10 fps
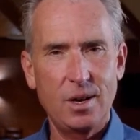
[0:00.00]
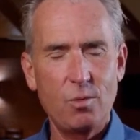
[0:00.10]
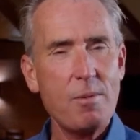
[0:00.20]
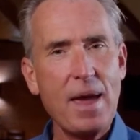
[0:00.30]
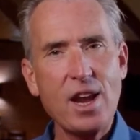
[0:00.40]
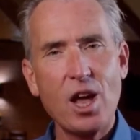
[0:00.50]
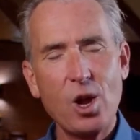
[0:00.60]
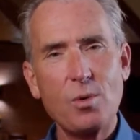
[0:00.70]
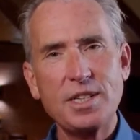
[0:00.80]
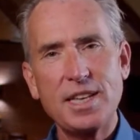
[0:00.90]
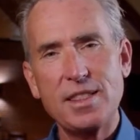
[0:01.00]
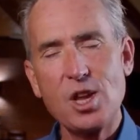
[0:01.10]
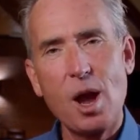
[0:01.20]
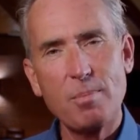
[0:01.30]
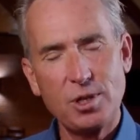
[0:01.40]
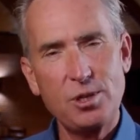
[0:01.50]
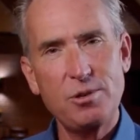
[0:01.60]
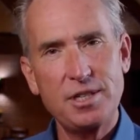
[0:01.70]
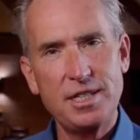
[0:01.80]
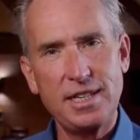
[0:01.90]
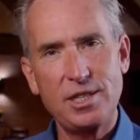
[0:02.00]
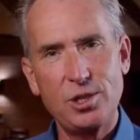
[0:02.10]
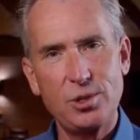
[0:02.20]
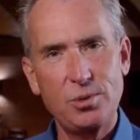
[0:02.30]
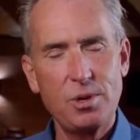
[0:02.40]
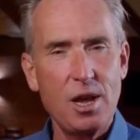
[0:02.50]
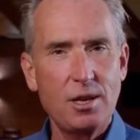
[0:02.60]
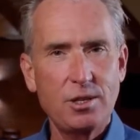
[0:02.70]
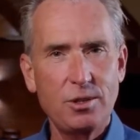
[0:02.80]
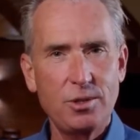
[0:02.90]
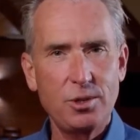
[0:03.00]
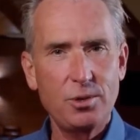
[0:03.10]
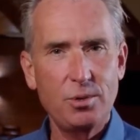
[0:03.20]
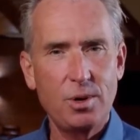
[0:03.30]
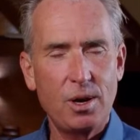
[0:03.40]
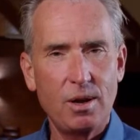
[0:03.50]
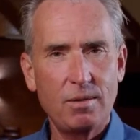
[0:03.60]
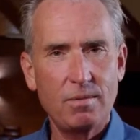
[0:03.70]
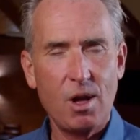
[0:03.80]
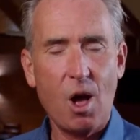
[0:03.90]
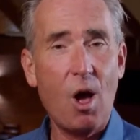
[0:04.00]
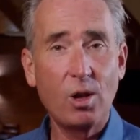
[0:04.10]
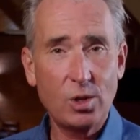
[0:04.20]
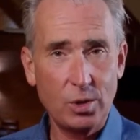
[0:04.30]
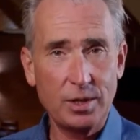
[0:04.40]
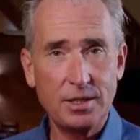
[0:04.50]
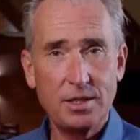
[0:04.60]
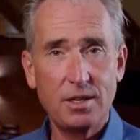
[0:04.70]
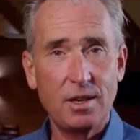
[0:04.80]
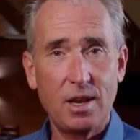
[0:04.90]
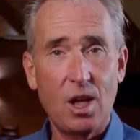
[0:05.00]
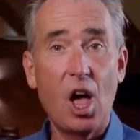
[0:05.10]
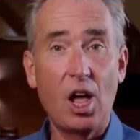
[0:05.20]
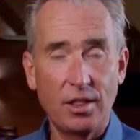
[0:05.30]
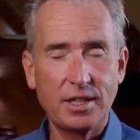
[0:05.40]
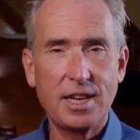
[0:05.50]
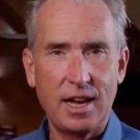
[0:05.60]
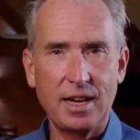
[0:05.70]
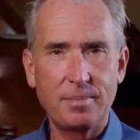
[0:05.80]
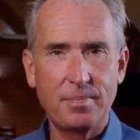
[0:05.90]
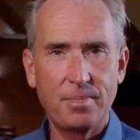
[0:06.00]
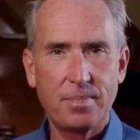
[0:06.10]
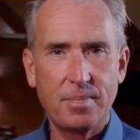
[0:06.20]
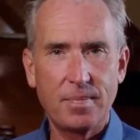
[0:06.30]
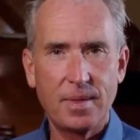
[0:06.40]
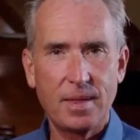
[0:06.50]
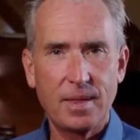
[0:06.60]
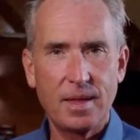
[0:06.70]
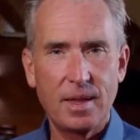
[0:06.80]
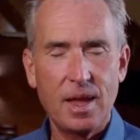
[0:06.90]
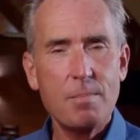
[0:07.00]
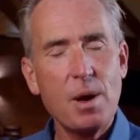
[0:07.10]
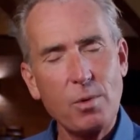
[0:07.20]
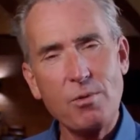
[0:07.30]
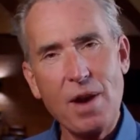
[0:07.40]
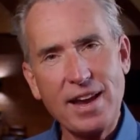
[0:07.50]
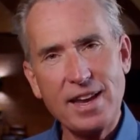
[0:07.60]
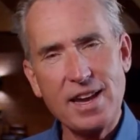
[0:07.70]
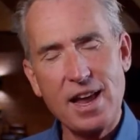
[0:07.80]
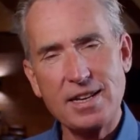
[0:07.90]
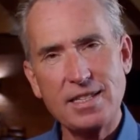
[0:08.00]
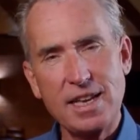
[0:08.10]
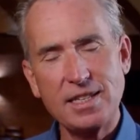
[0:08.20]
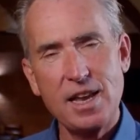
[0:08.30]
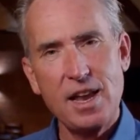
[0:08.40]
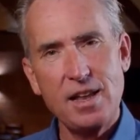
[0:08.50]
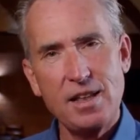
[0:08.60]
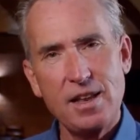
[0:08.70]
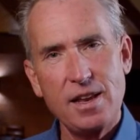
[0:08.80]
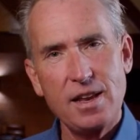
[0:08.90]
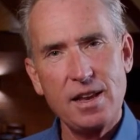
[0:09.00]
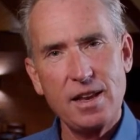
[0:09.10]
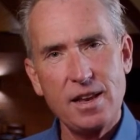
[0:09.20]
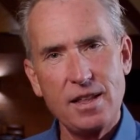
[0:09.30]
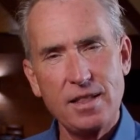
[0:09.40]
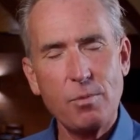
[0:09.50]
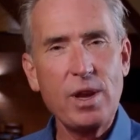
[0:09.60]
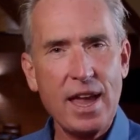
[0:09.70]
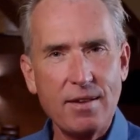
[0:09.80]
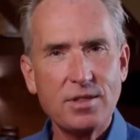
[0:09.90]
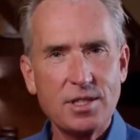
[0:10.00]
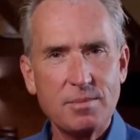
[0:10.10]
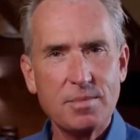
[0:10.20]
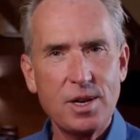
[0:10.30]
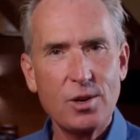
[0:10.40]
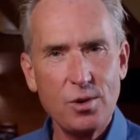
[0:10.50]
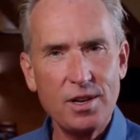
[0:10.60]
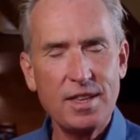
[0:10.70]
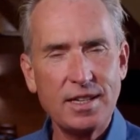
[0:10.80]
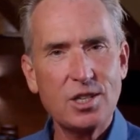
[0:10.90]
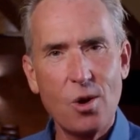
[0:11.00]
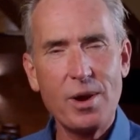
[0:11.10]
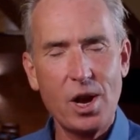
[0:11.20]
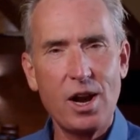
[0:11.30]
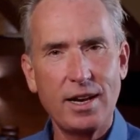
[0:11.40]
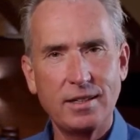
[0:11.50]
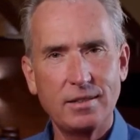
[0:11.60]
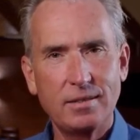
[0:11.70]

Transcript: We may not always get the opportunity to do all good all the time, but we recognize that we have some good things going on,